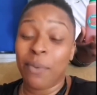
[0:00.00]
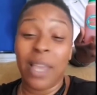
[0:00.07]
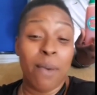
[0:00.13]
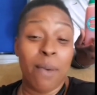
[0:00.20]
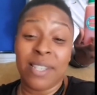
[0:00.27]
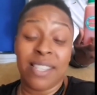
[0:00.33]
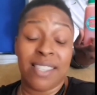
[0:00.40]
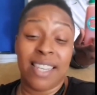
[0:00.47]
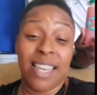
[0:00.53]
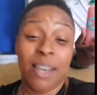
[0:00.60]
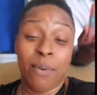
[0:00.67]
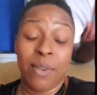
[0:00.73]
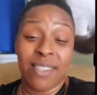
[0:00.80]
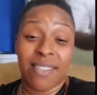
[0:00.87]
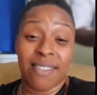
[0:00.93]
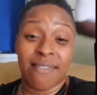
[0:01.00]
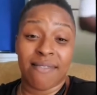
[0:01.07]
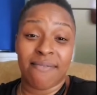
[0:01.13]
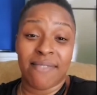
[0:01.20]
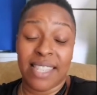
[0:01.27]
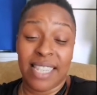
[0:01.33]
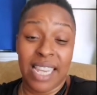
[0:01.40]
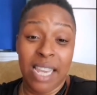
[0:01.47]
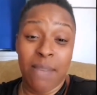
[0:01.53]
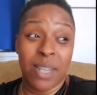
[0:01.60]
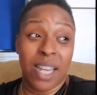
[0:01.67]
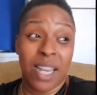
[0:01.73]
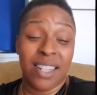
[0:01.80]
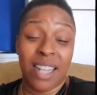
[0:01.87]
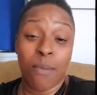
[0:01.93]
It was deemed
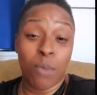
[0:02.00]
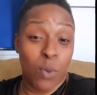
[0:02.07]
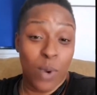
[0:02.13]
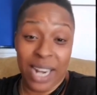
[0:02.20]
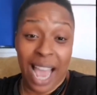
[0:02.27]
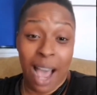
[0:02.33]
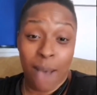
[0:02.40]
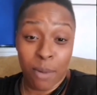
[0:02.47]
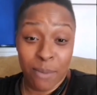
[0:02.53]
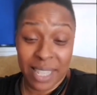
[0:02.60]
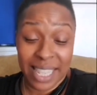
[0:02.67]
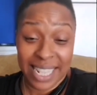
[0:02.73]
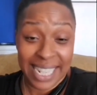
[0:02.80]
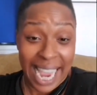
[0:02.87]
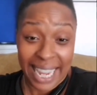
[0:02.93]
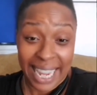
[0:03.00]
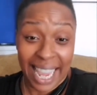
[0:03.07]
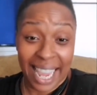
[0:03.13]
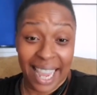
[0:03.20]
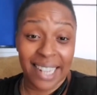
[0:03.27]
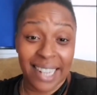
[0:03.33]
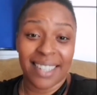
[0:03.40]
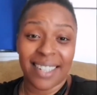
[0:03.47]
number one album of the decade